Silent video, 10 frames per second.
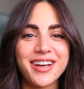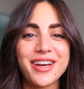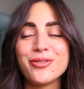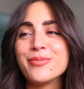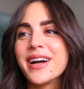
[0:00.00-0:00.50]
I
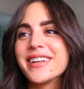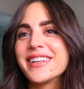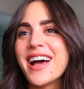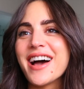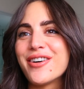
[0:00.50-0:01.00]
don't mind
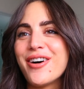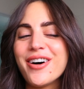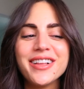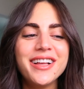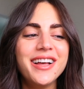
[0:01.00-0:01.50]
it at
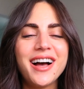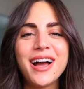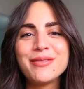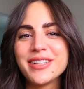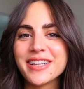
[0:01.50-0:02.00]
all.
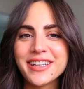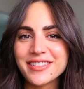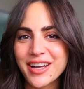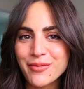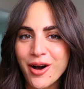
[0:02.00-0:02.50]
I'm
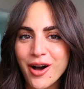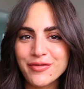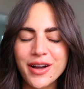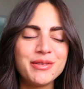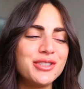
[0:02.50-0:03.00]
taking time
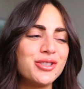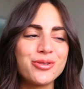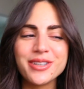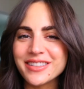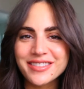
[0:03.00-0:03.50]
off. I'm
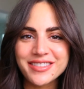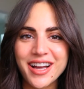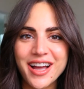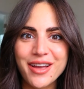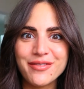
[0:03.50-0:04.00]
enjoying this
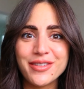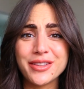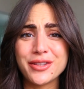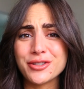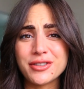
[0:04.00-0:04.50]

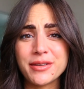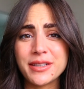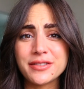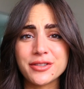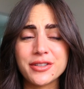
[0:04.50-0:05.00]
time. Third
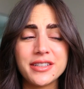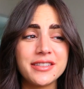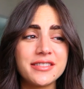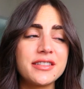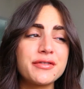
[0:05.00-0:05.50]
trimester
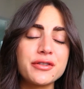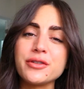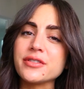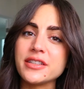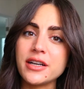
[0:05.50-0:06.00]
is
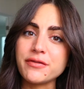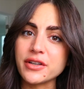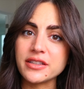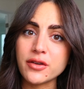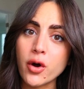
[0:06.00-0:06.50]
difficult enough
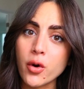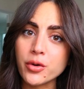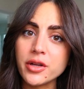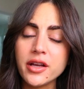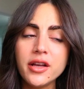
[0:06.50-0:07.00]
on its
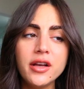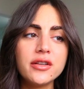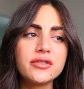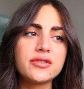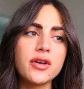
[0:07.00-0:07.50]
own,
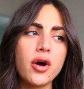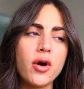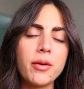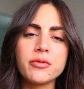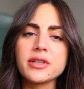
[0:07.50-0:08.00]

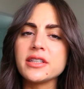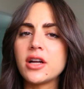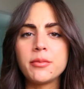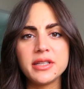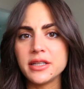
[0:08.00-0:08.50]
so I'm really
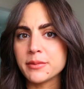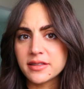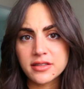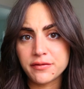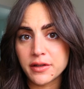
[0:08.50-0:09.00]
not beating
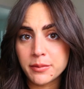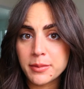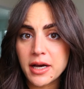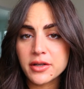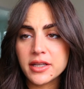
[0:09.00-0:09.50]
myself up
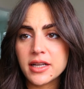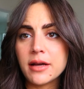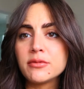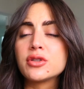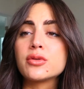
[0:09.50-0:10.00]
about it.
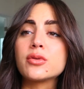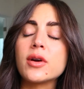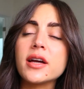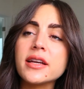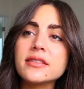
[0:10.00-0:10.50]
I'm
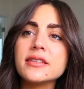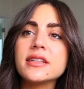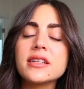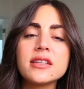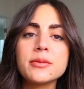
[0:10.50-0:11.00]
trying to
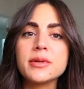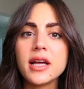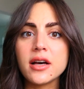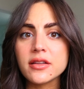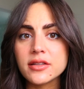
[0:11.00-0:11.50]
eat a little
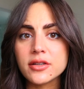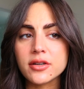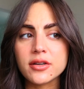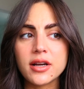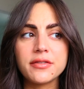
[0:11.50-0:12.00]
bit
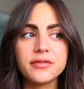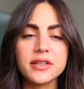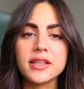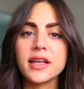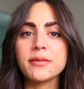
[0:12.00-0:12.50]
healthier. I
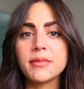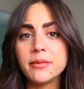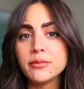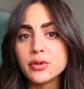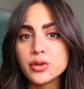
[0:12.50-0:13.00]
feel like
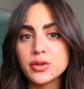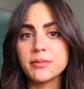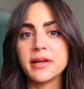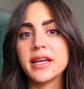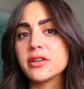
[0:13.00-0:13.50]
my
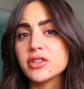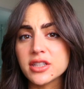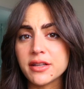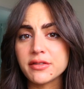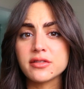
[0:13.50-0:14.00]
mood, my
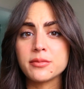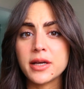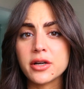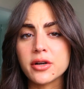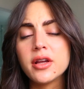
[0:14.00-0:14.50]
energy levels are
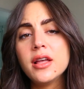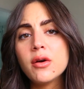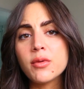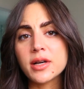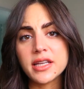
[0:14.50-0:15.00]
better
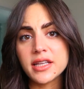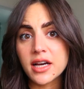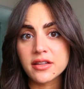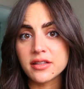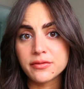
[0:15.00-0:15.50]
when I eat
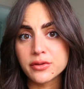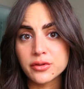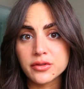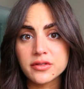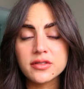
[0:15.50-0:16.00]
healthy
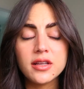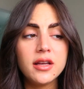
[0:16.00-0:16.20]
foods.